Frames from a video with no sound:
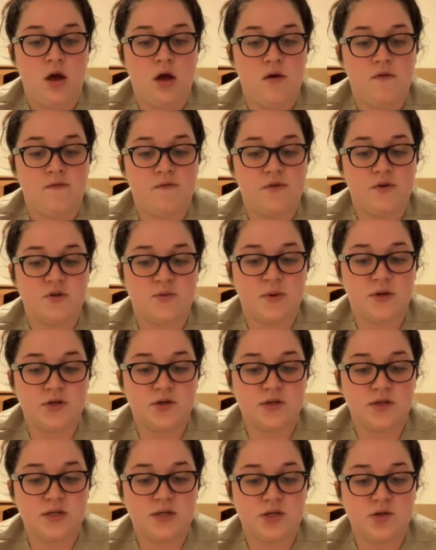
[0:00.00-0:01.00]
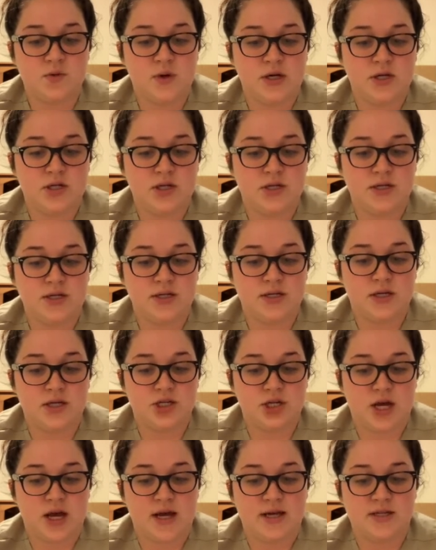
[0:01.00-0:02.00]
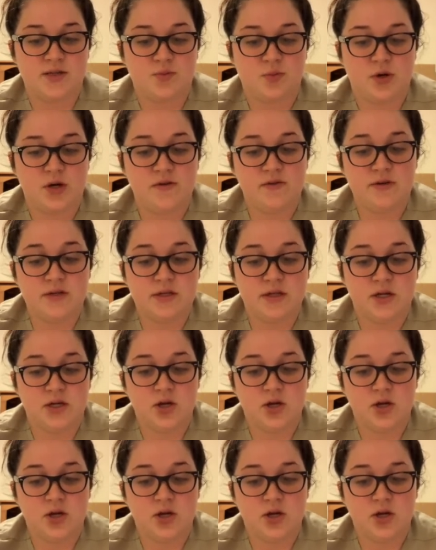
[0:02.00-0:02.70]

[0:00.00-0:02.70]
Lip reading: For special situations such as previously